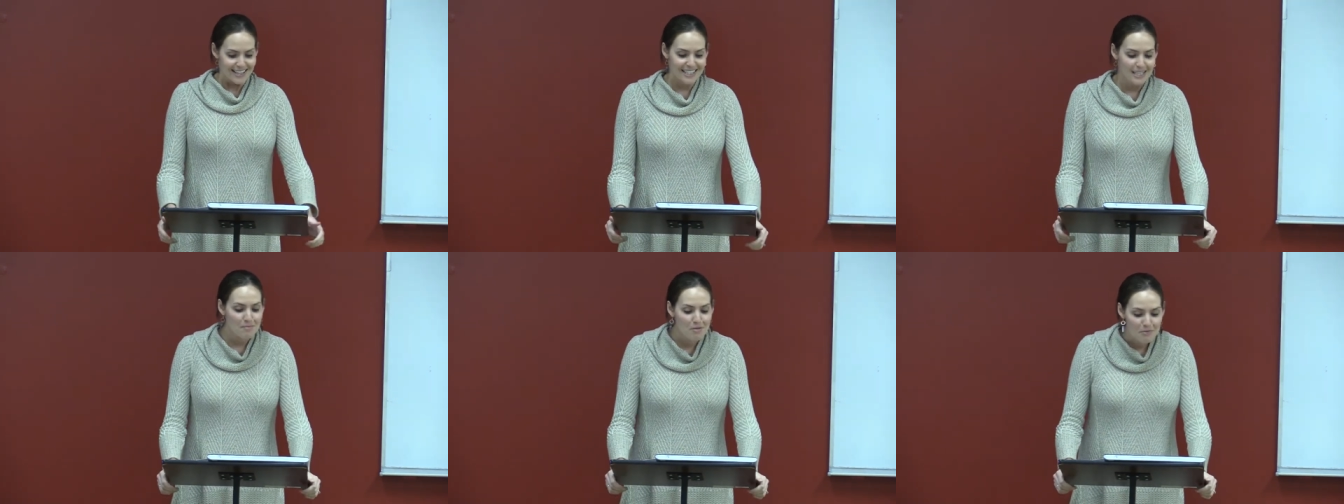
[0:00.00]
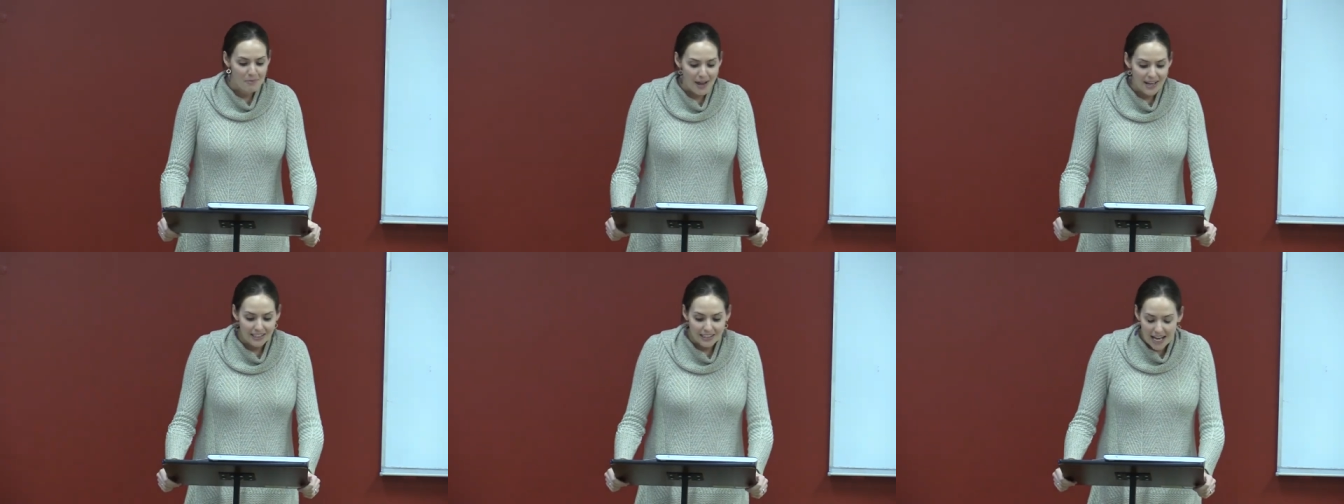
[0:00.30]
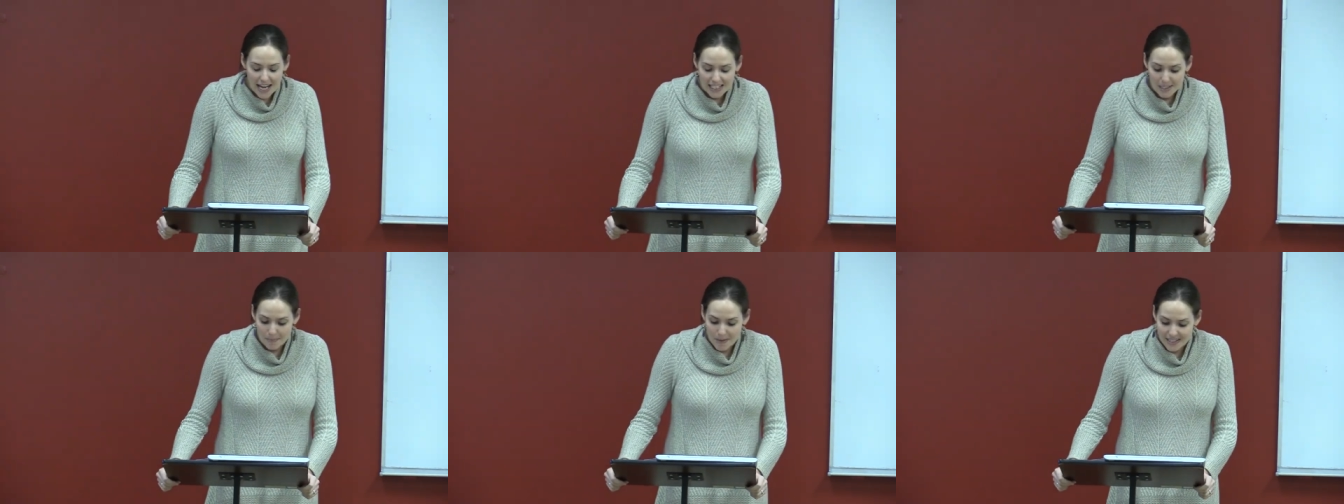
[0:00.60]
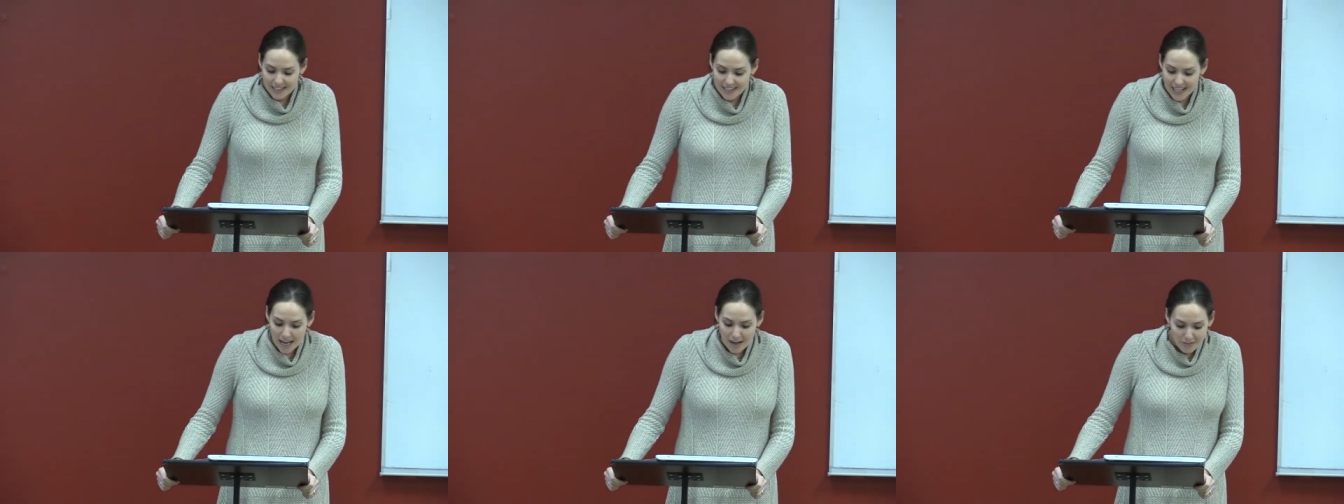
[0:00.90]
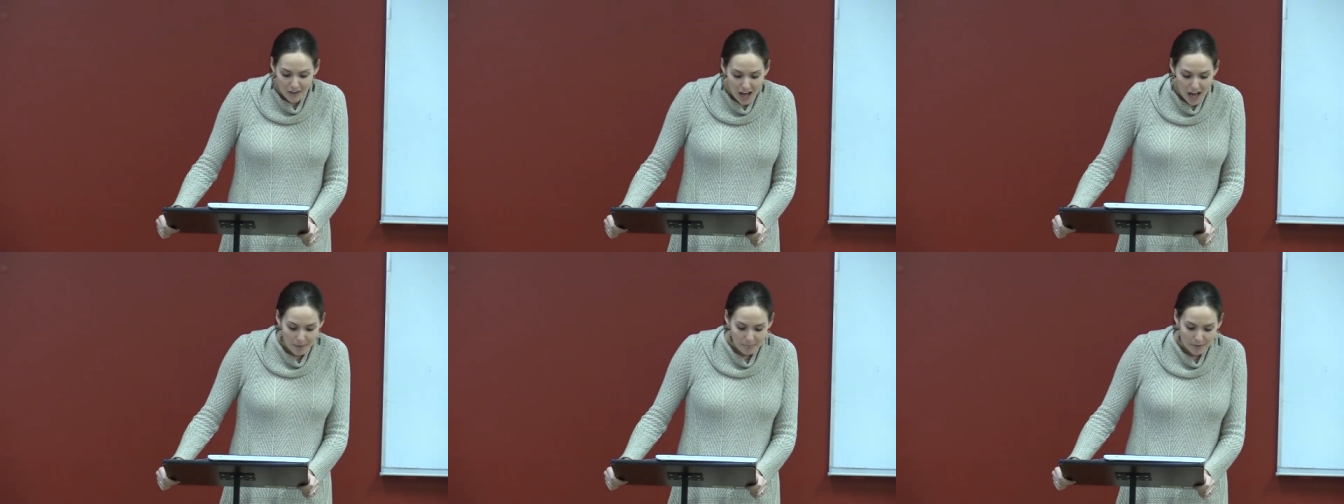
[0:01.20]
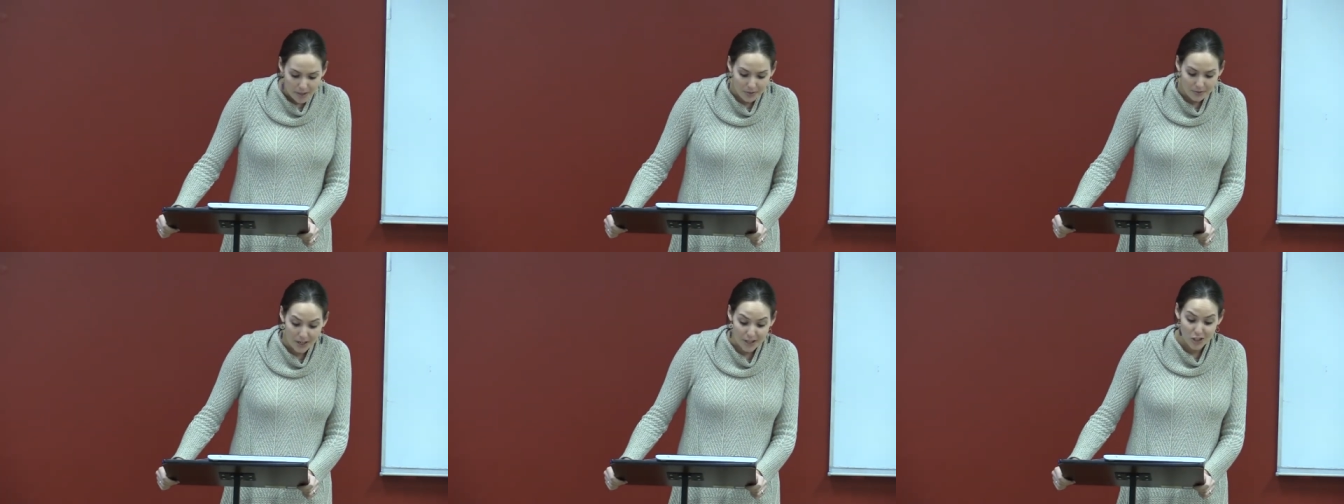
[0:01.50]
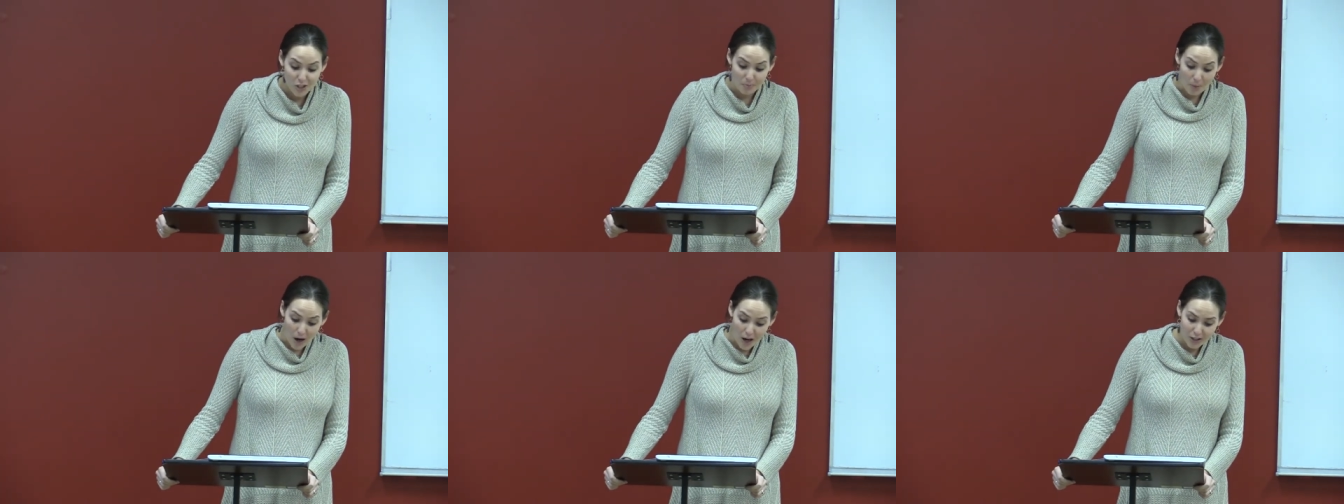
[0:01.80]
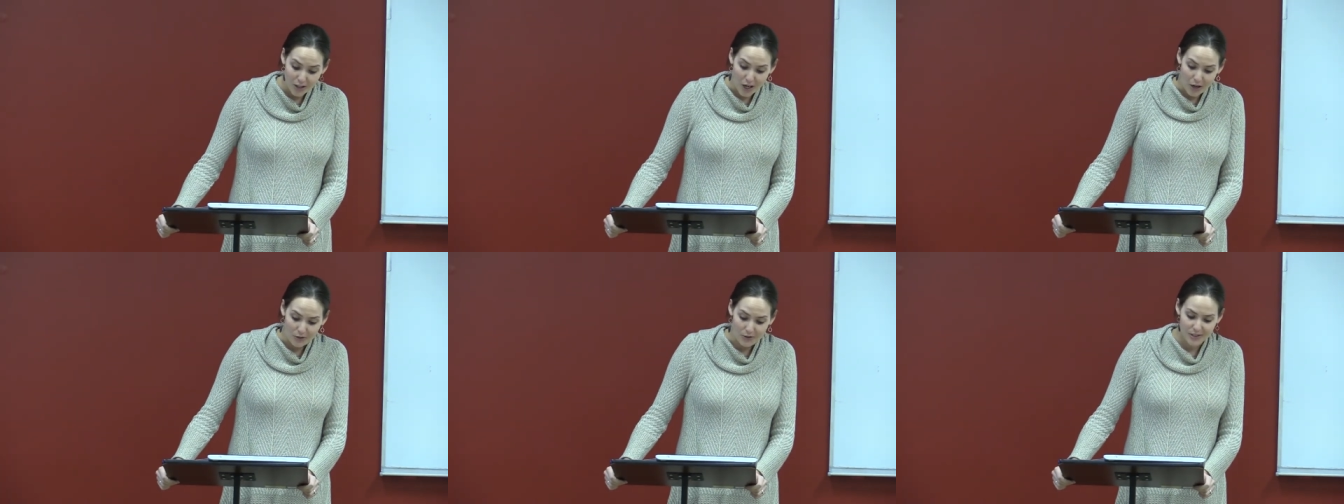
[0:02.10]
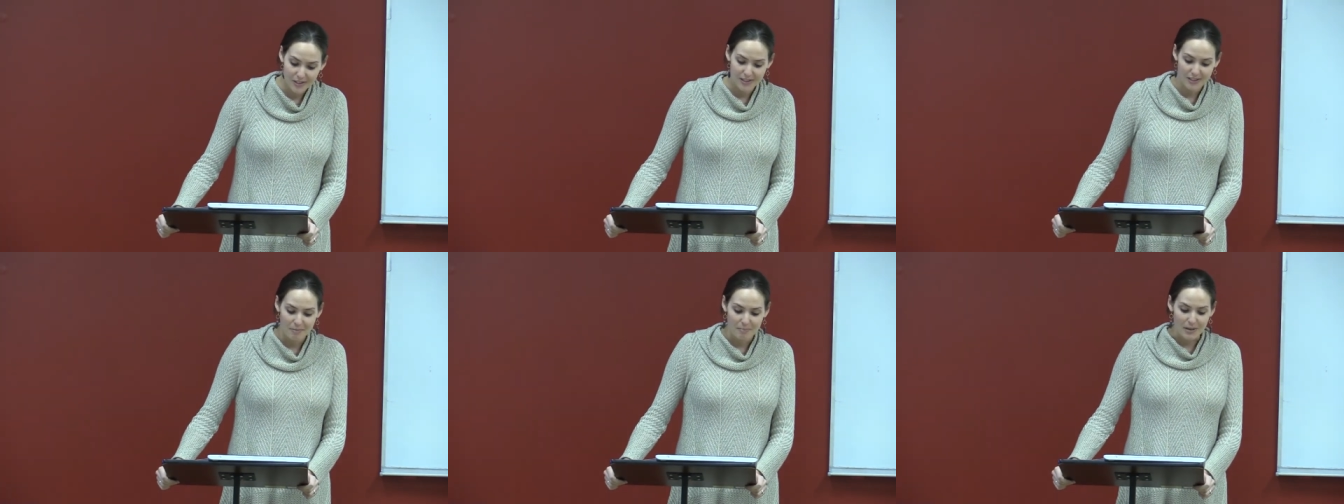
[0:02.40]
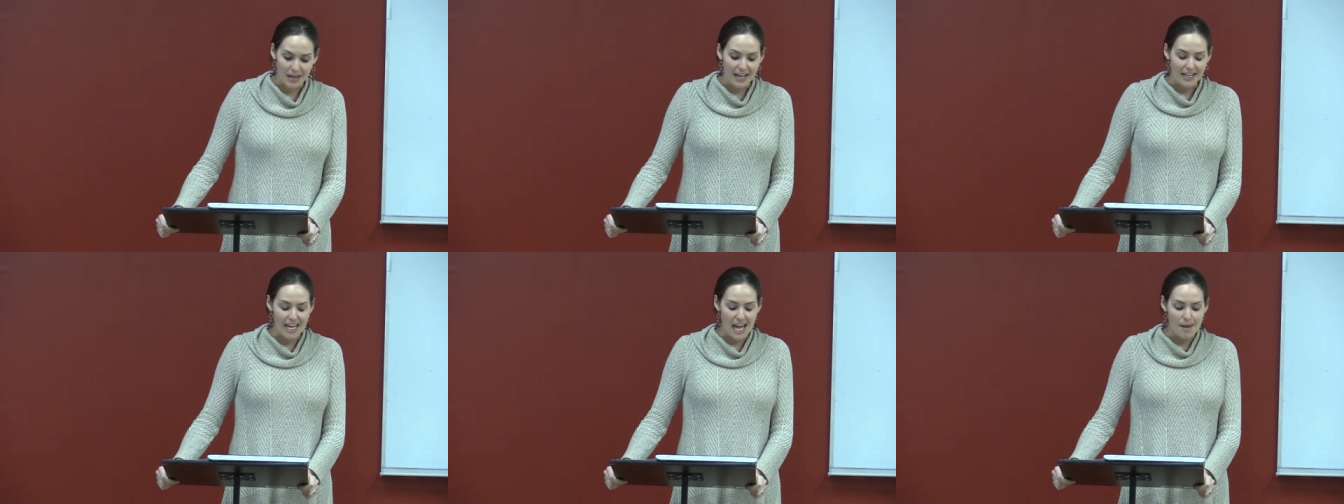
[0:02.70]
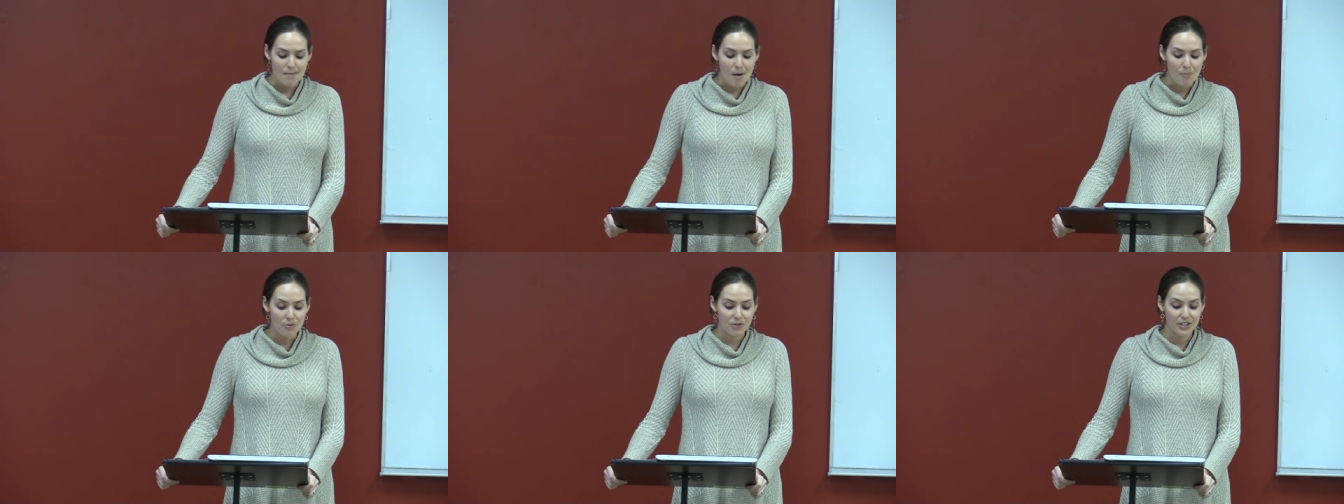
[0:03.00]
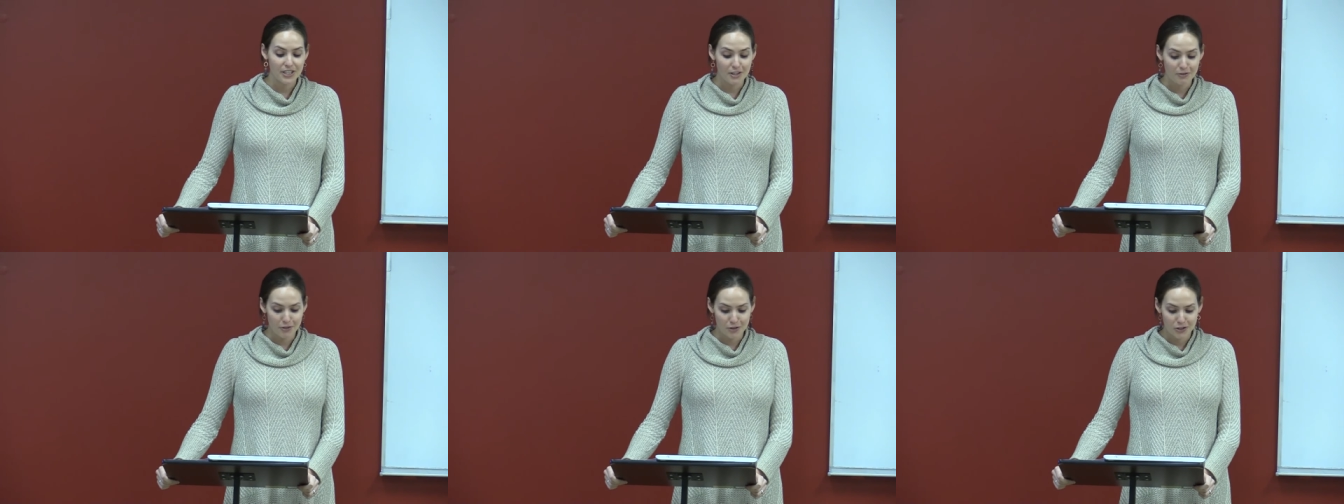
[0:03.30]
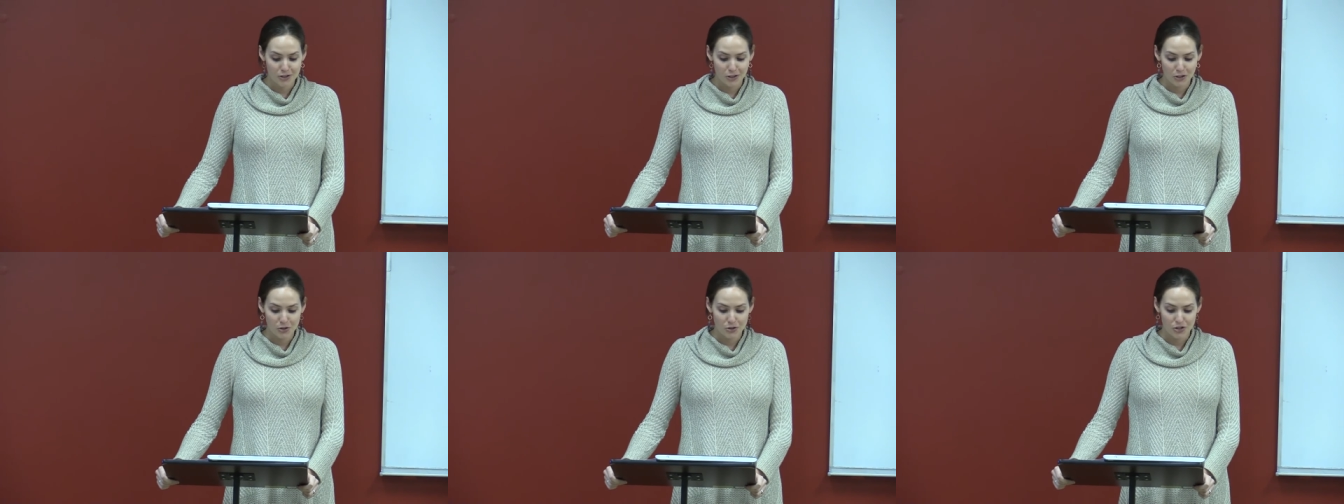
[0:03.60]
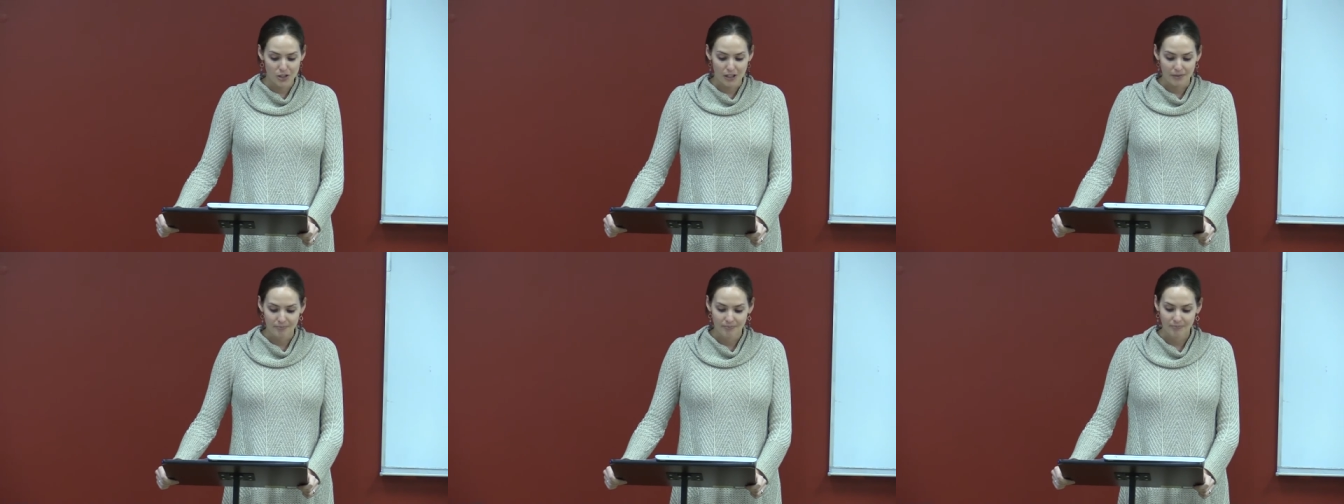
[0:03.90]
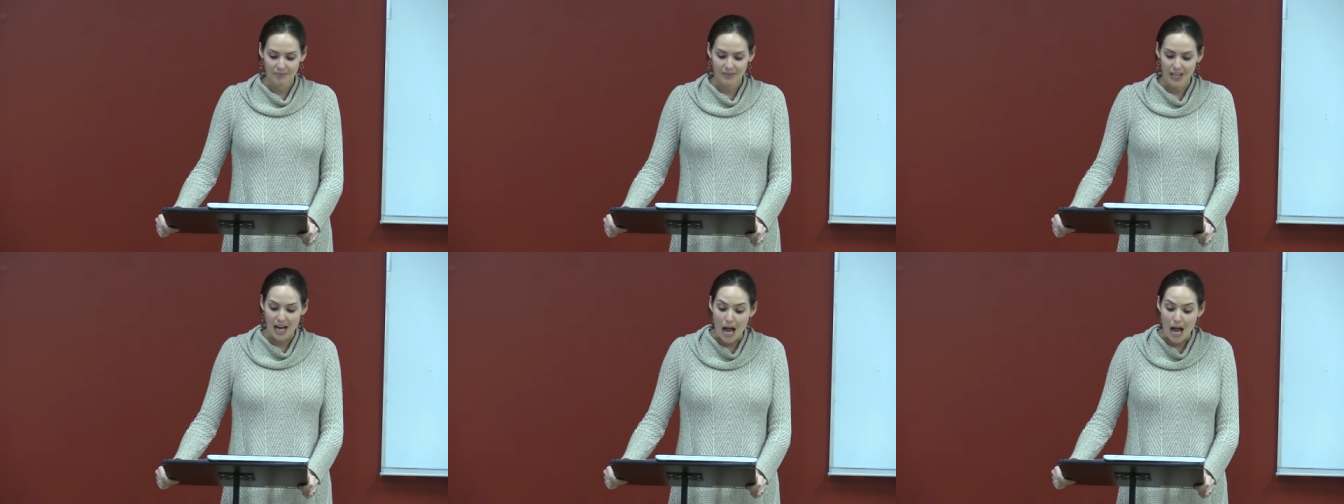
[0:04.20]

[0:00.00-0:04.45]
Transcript: Some of my classmates gave up and read SparkNotes, but I came up with a different solution.